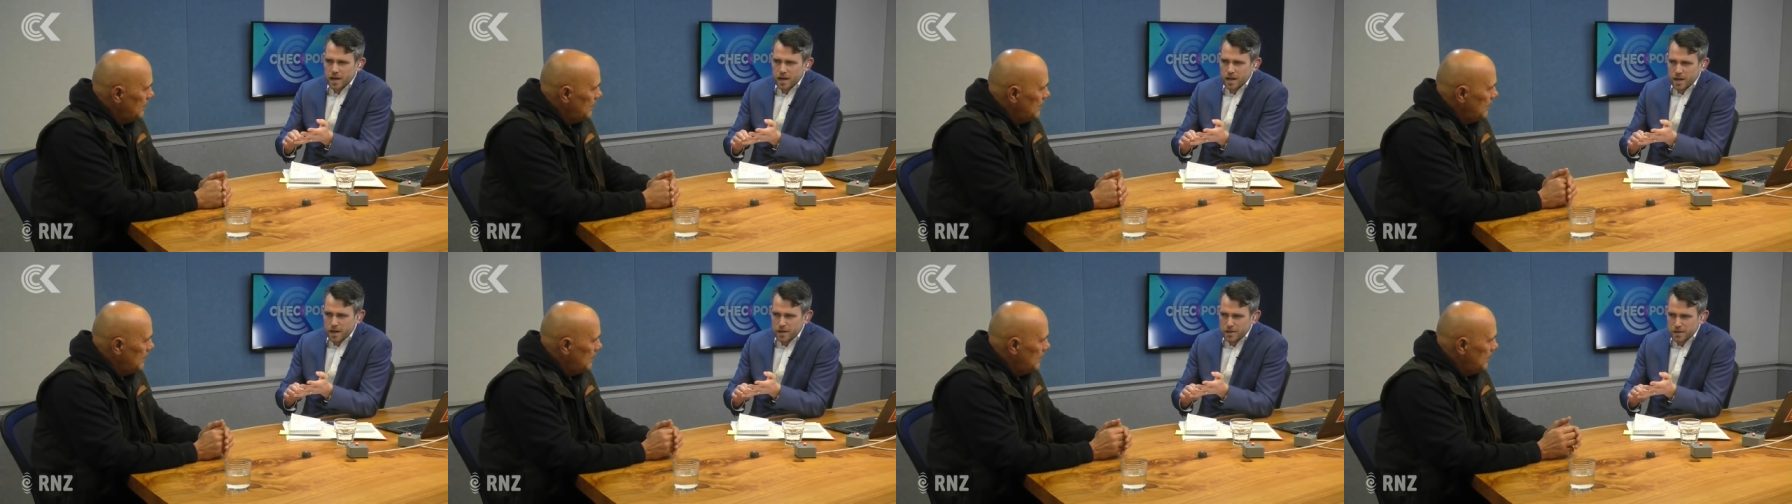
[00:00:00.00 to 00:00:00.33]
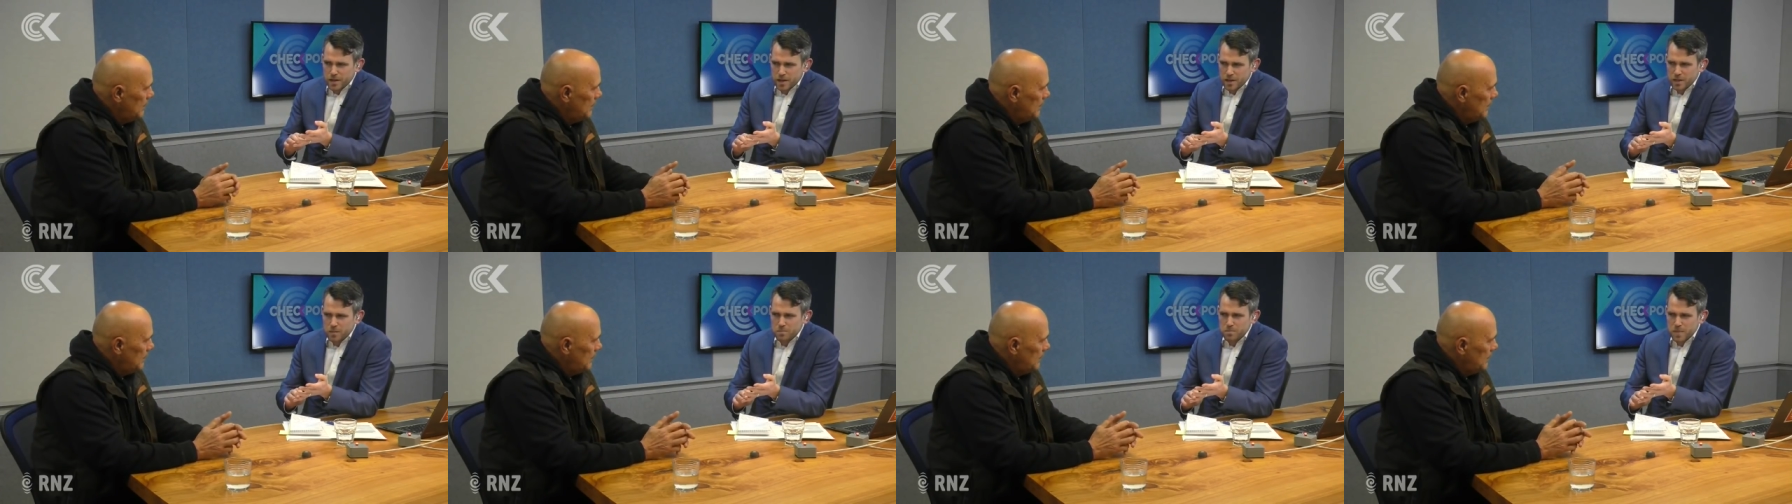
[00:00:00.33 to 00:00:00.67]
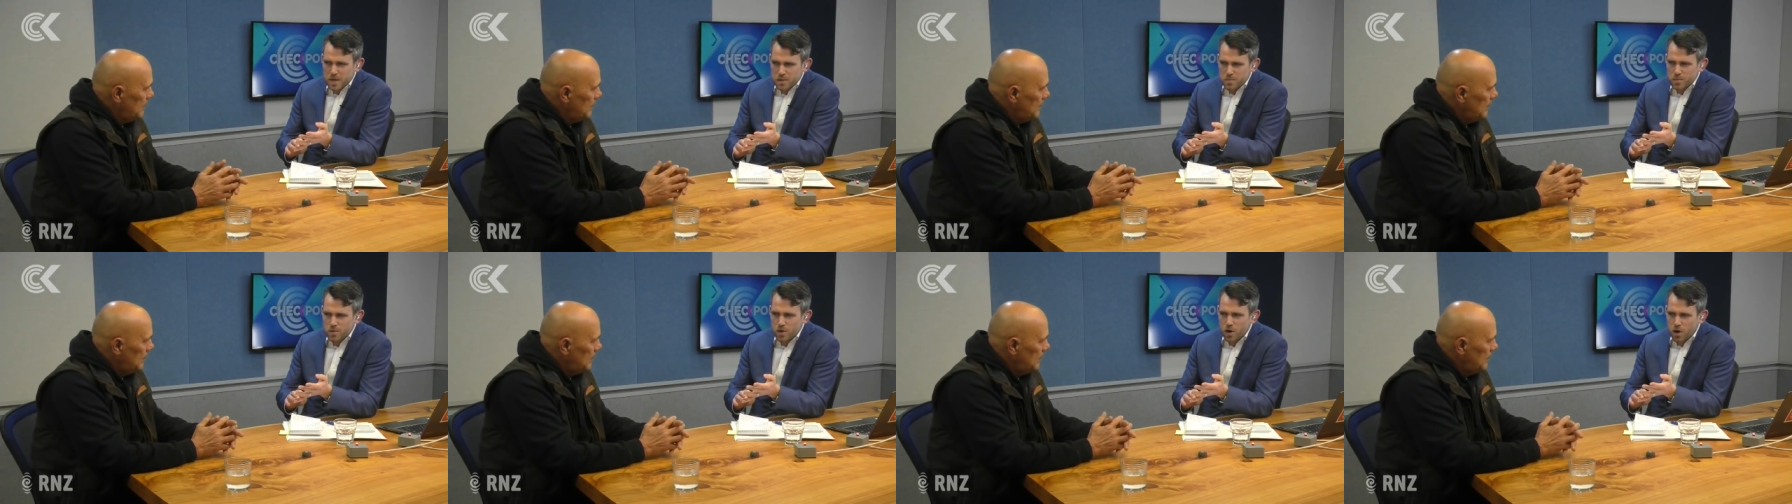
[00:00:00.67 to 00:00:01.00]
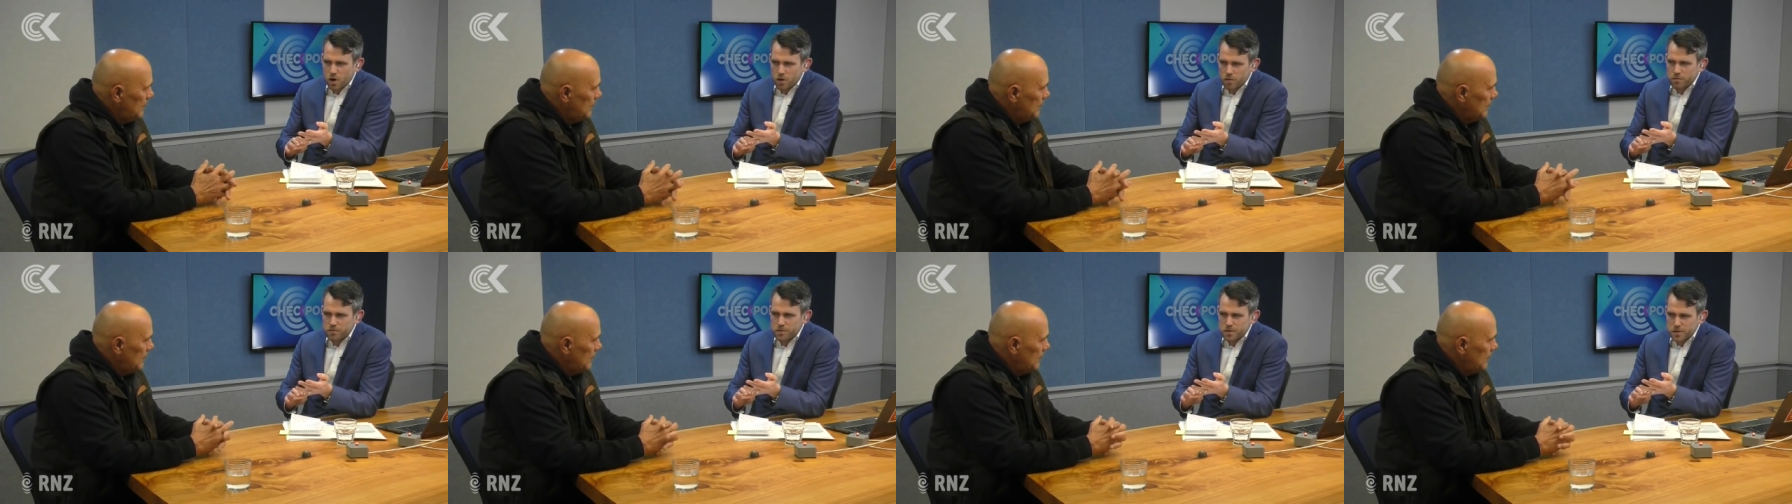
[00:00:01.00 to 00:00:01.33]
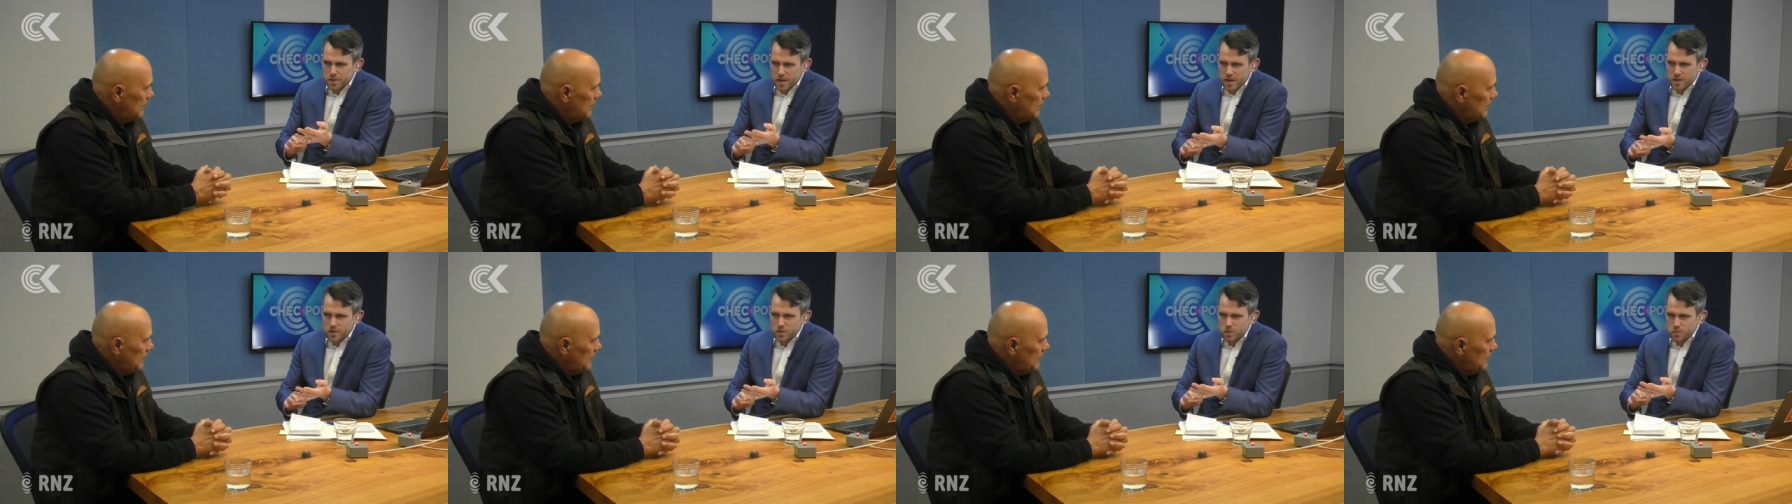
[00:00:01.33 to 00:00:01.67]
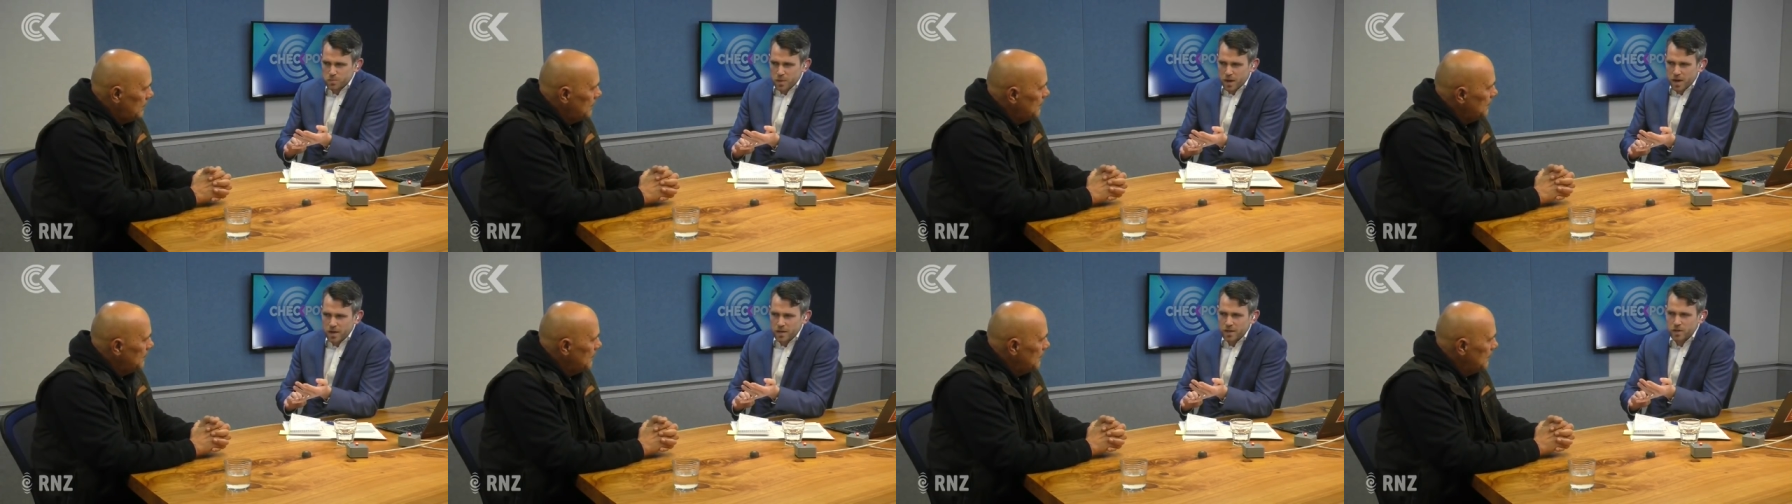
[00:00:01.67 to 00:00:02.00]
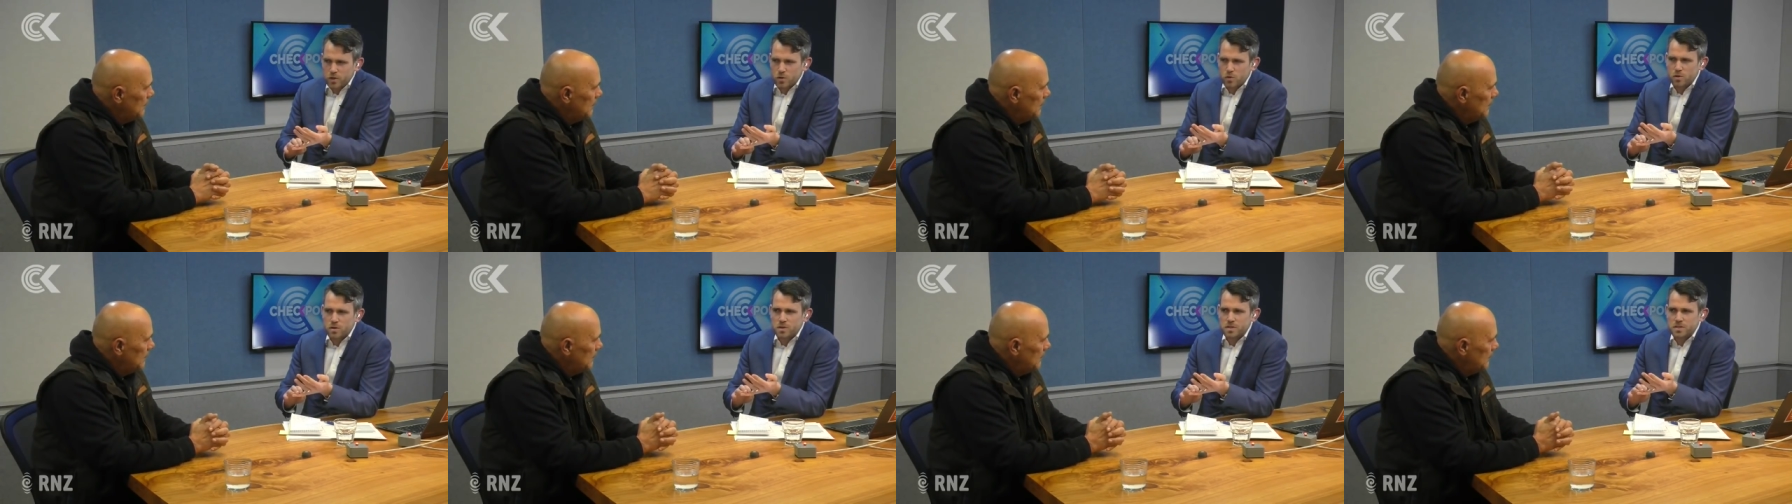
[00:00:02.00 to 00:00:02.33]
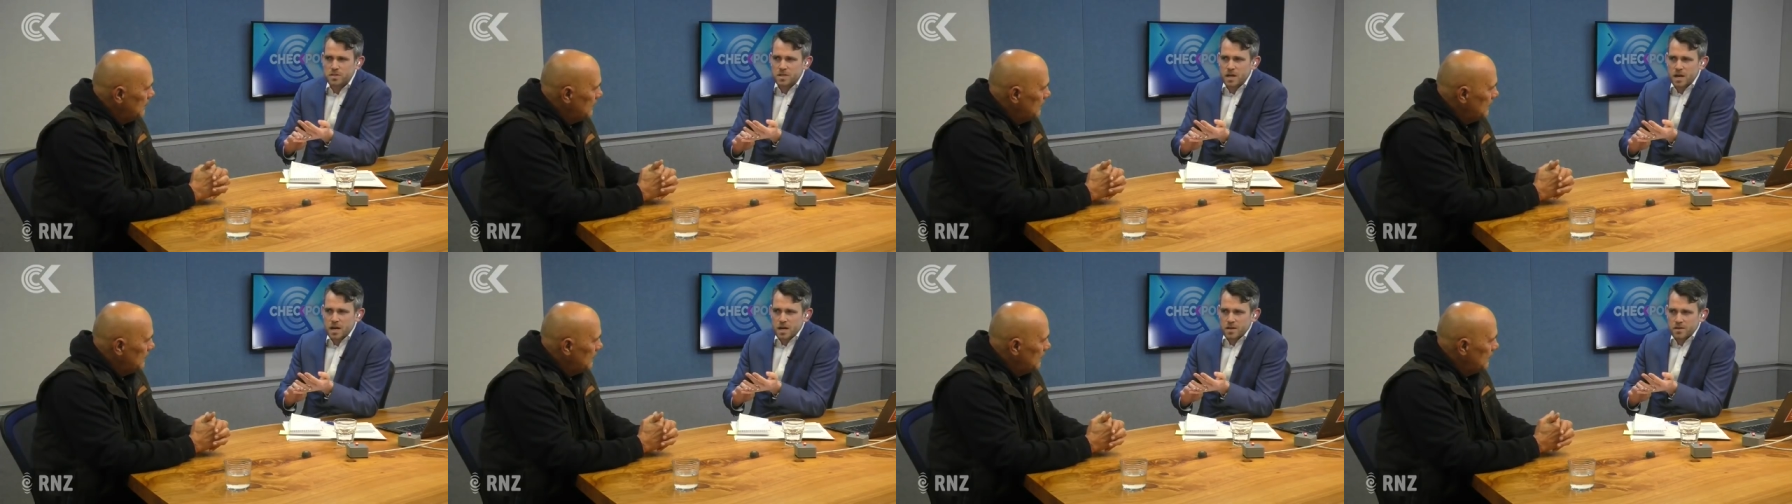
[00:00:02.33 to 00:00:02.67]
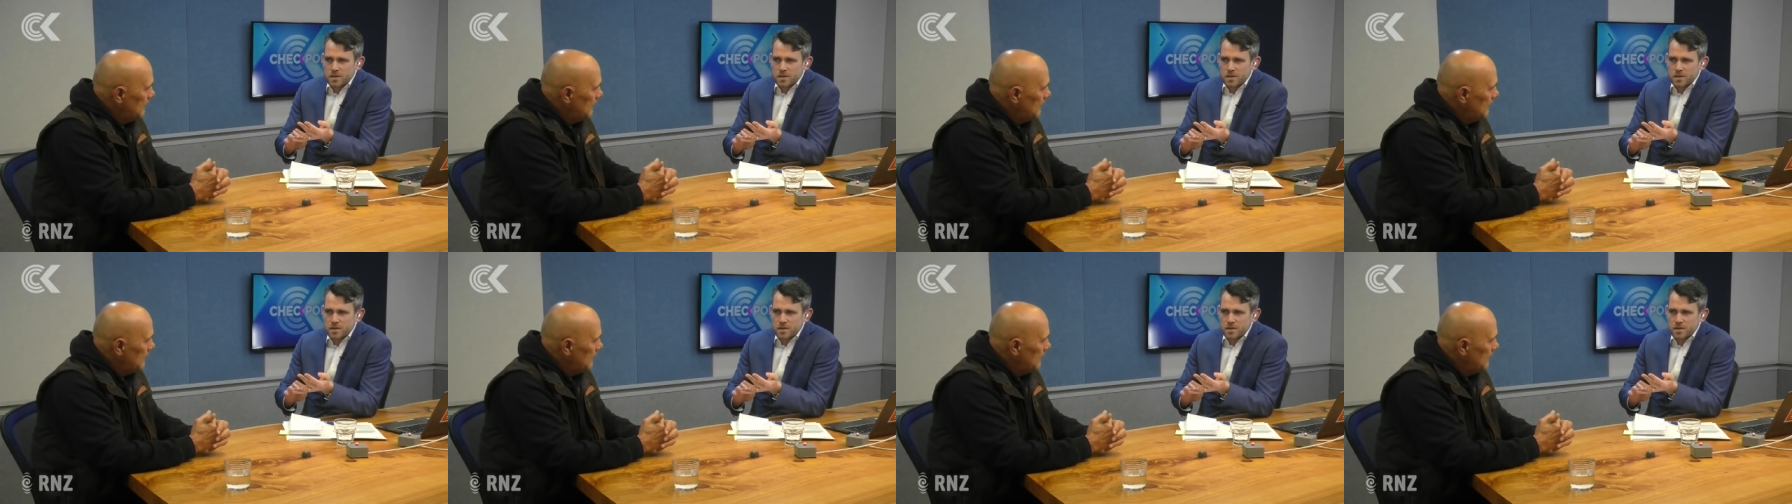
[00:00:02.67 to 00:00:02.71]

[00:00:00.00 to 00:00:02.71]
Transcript: a, another member of the National Party caucus